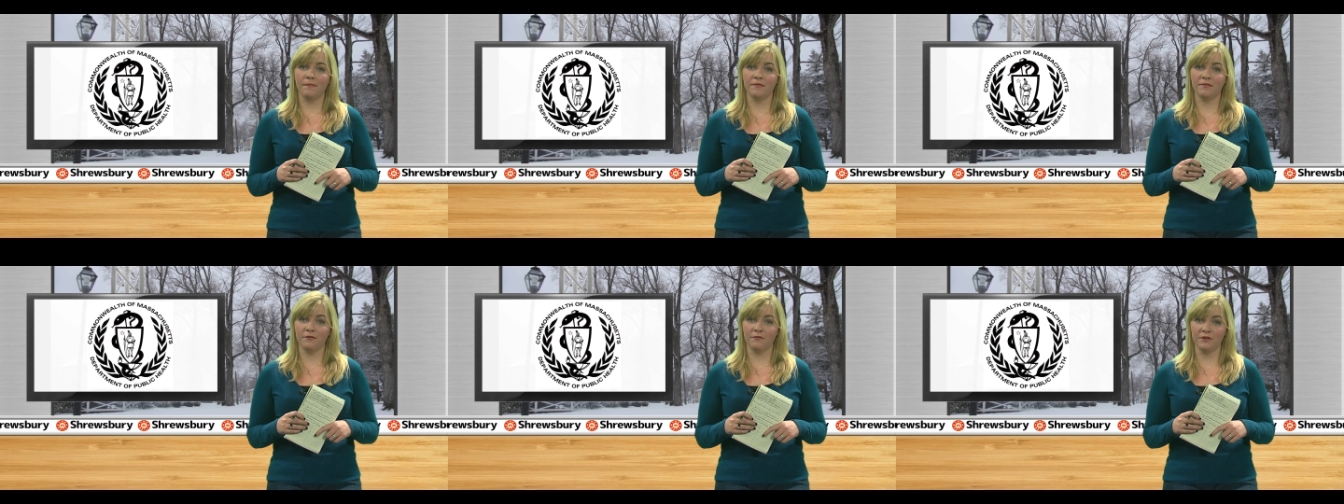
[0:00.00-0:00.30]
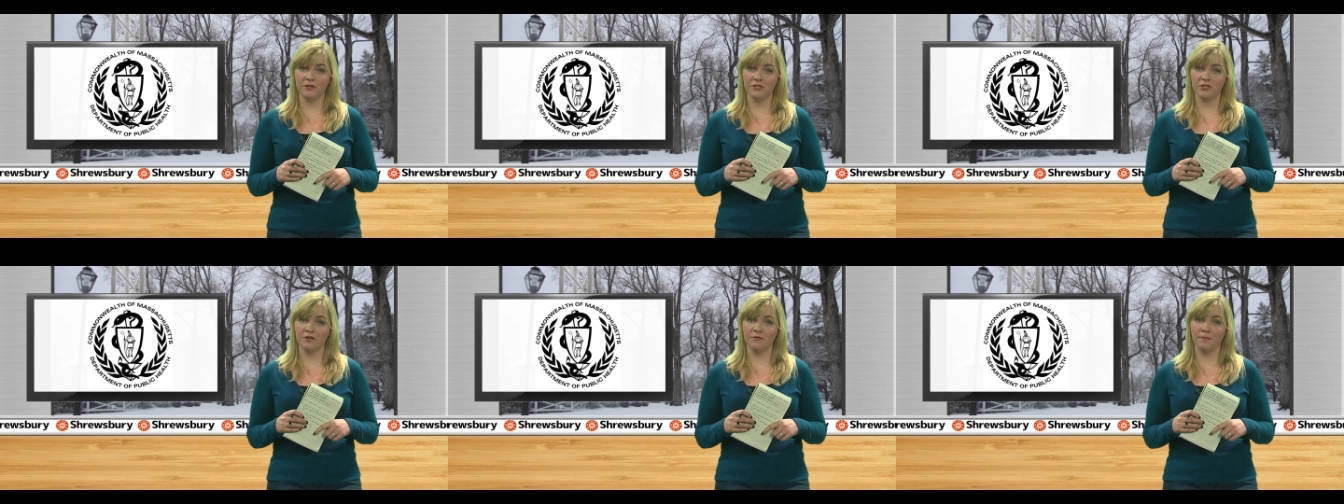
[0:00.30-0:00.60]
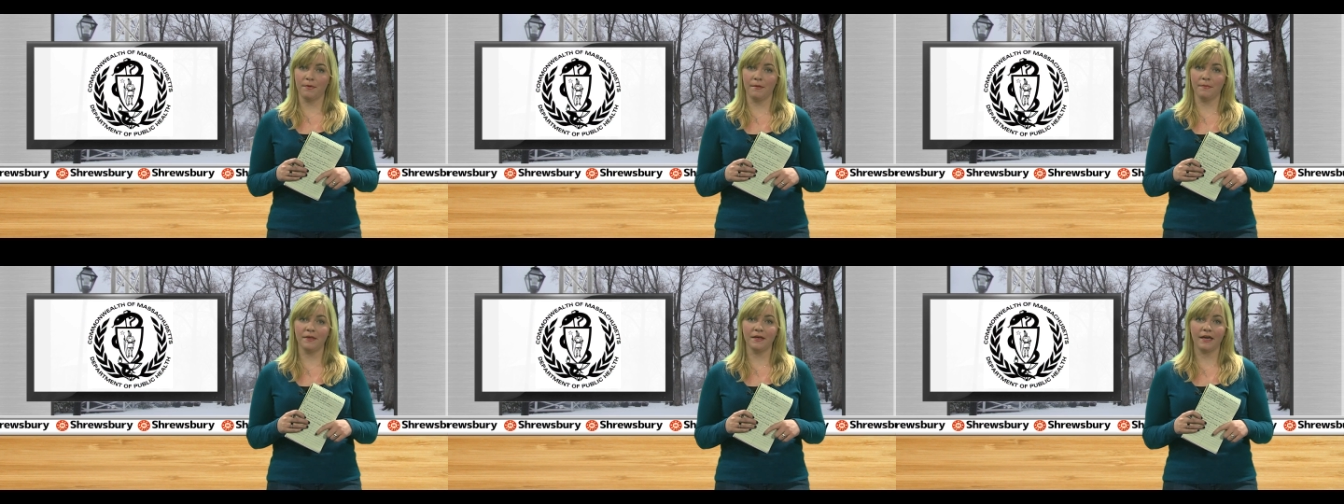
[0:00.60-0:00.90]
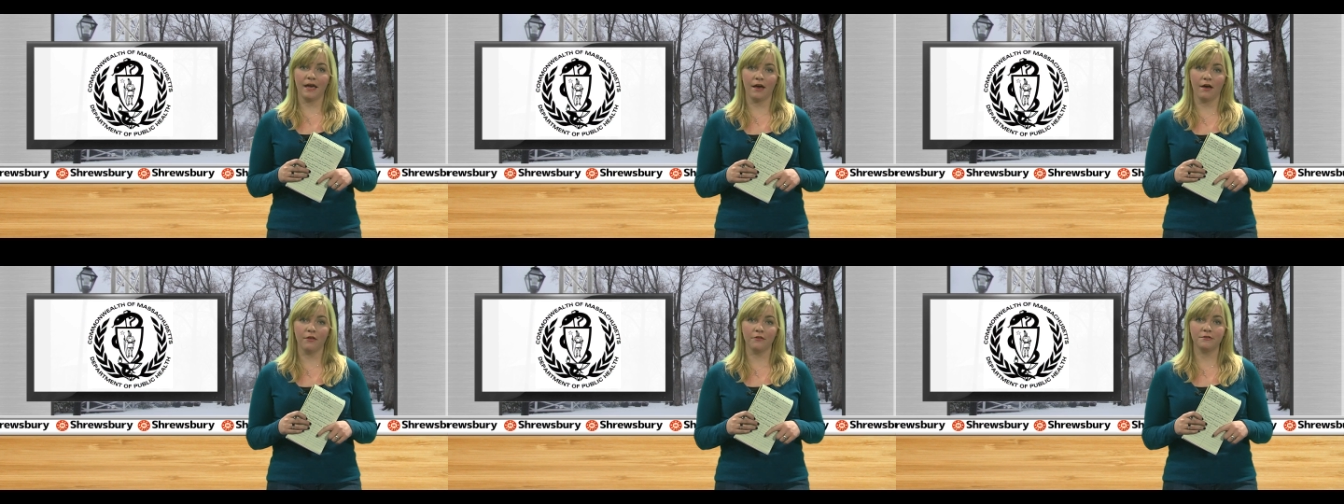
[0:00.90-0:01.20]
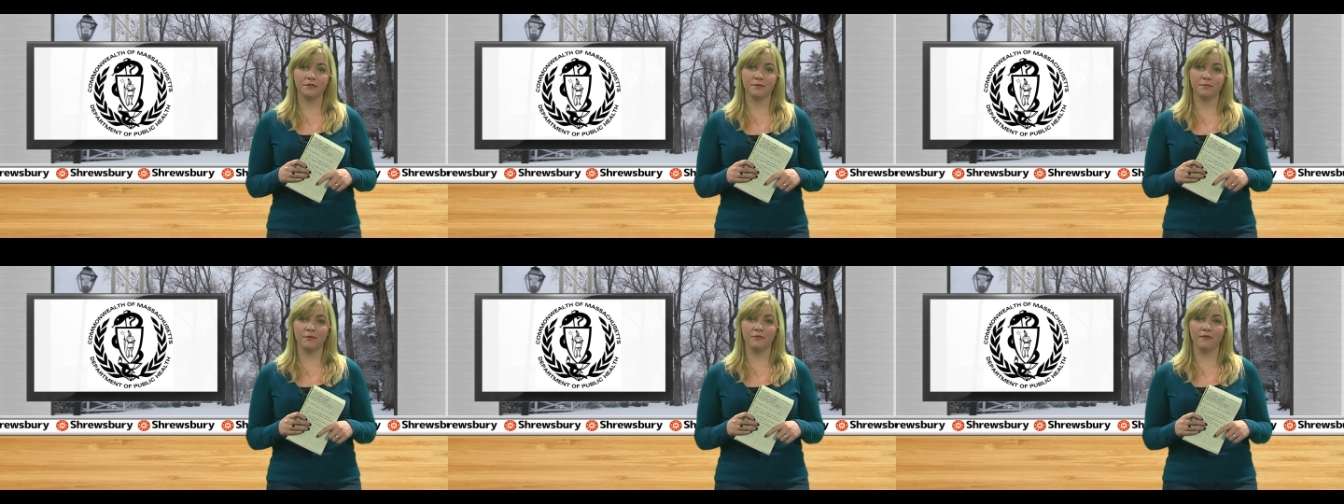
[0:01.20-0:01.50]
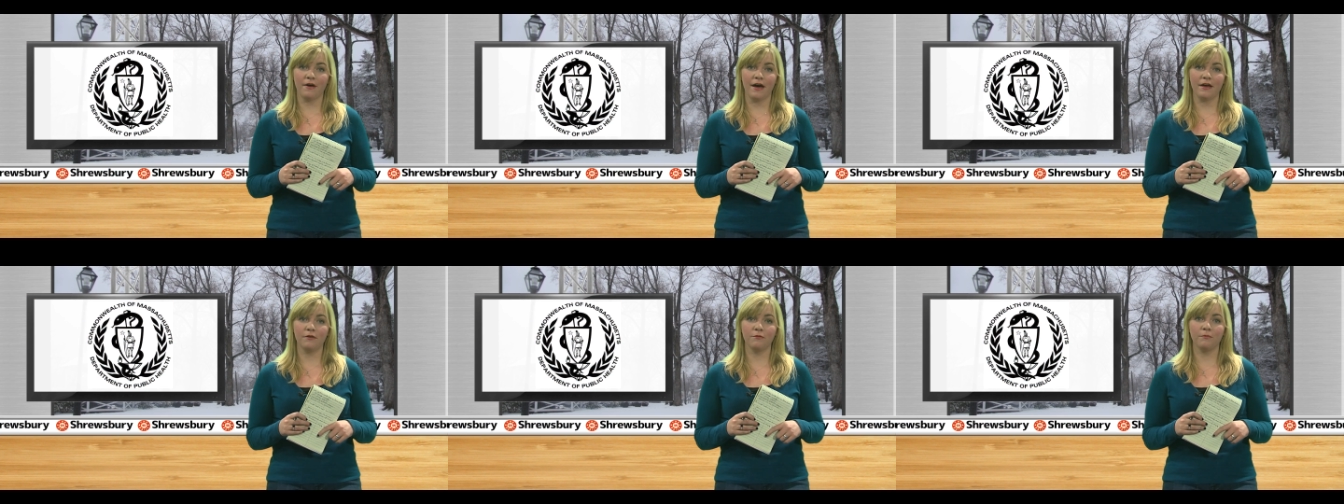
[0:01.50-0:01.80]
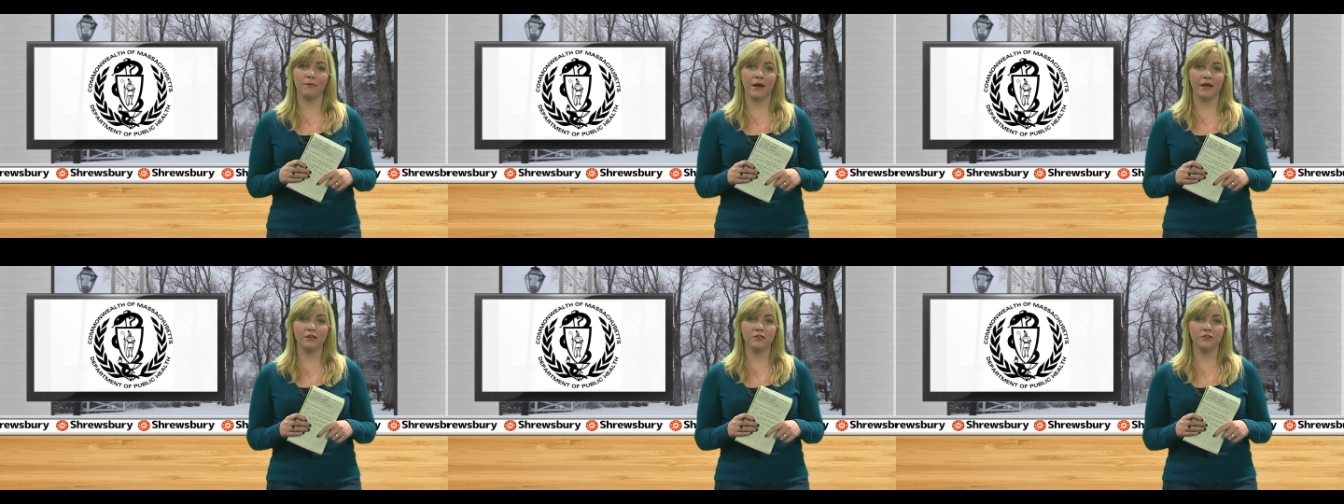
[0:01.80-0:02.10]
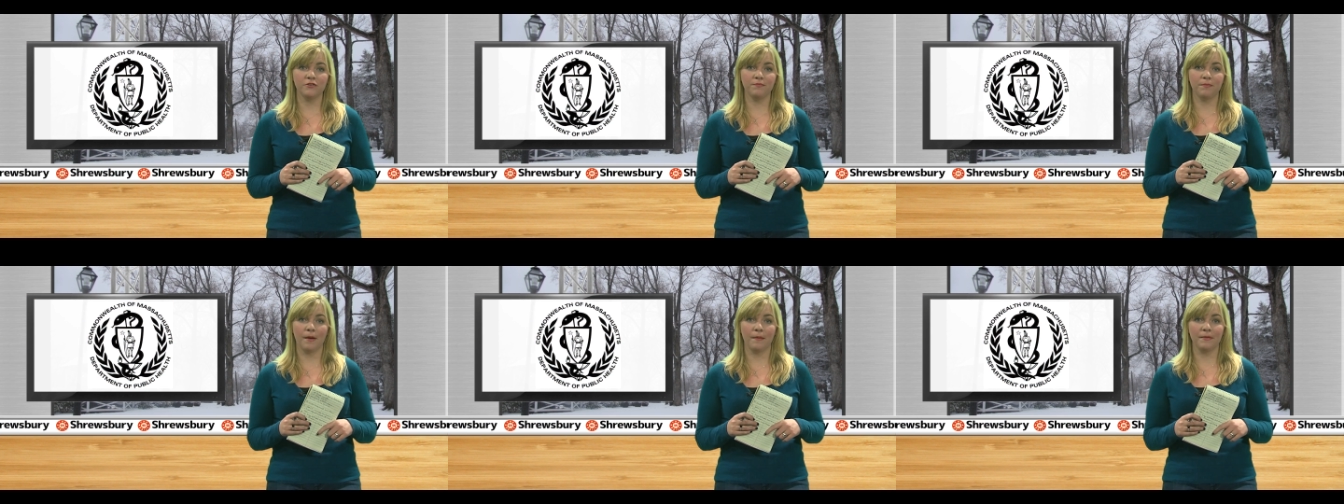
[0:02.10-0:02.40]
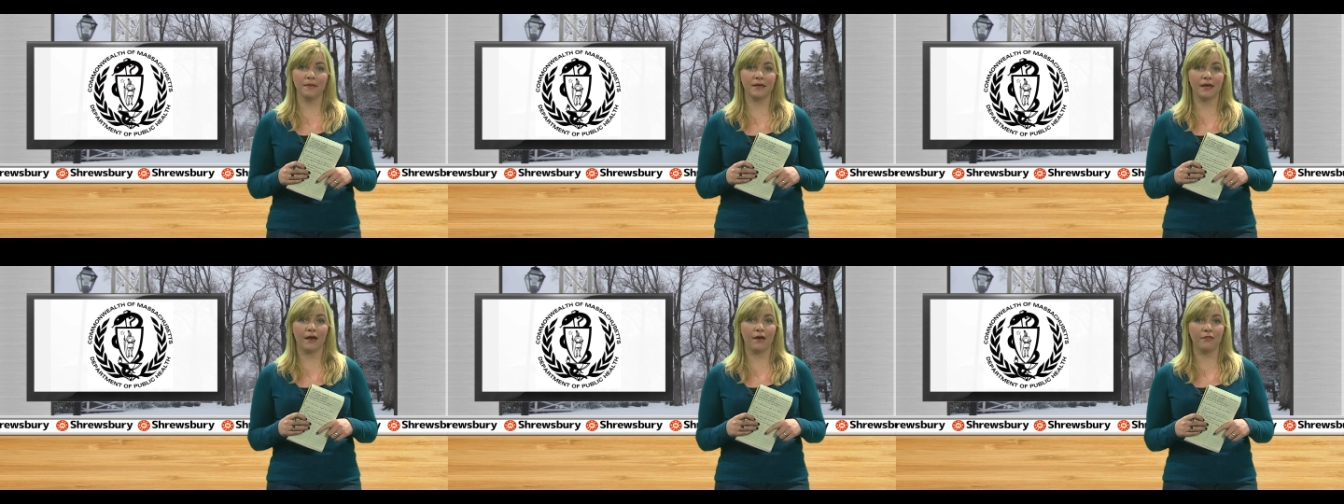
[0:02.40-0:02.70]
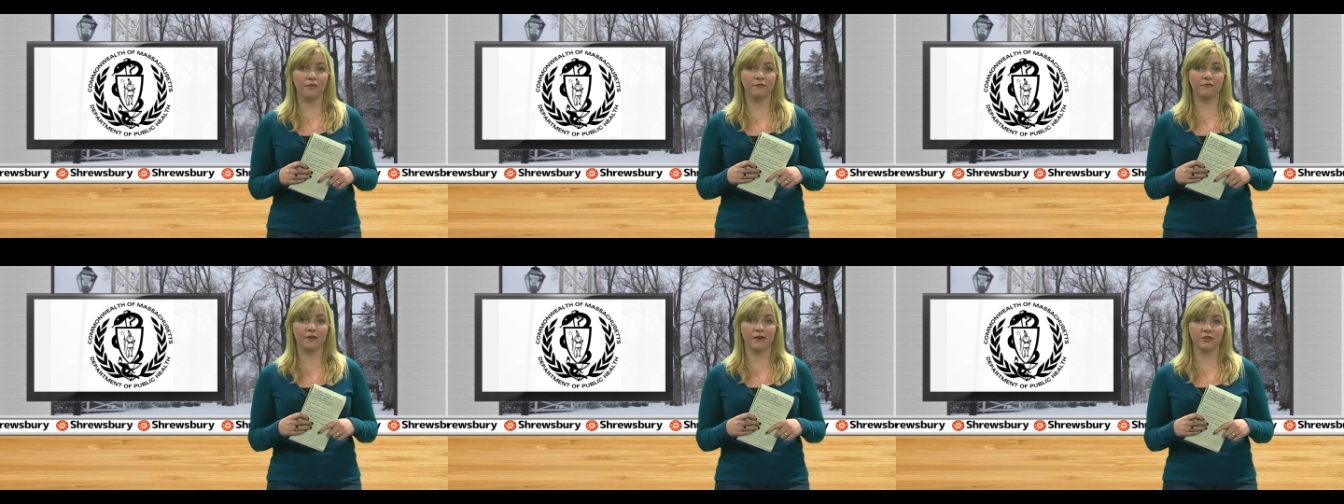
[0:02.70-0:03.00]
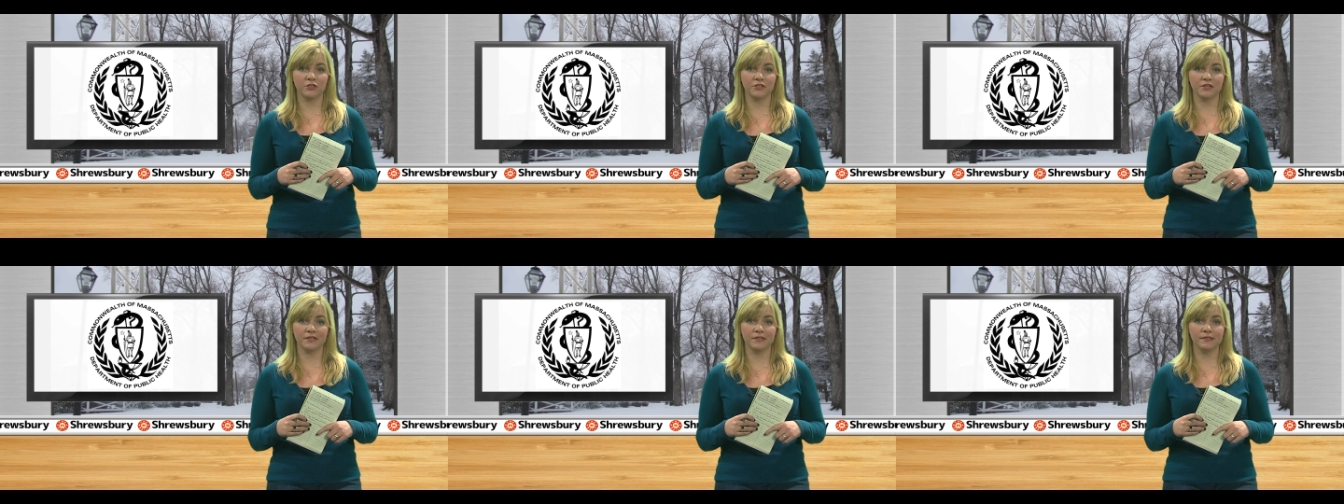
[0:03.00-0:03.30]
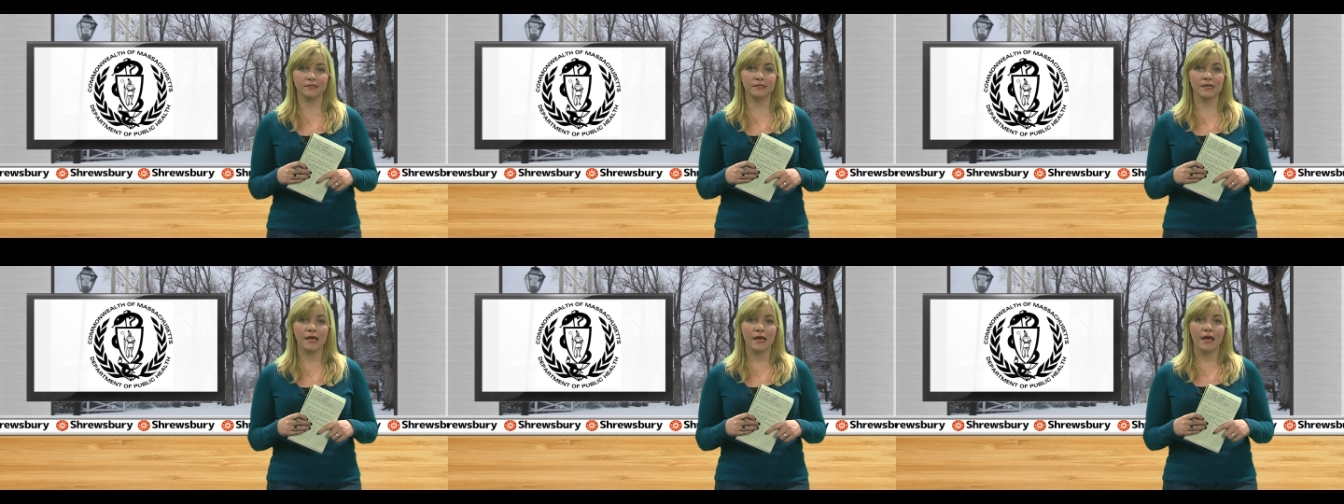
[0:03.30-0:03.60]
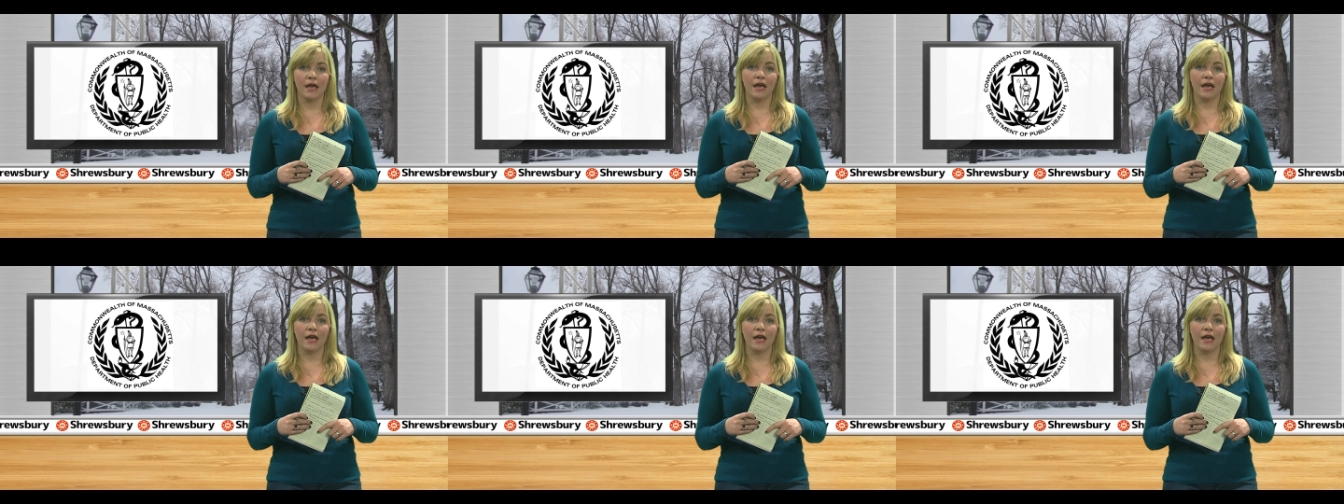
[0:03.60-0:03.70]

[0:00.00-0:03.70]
Division of Public Health to provide a range of public health functions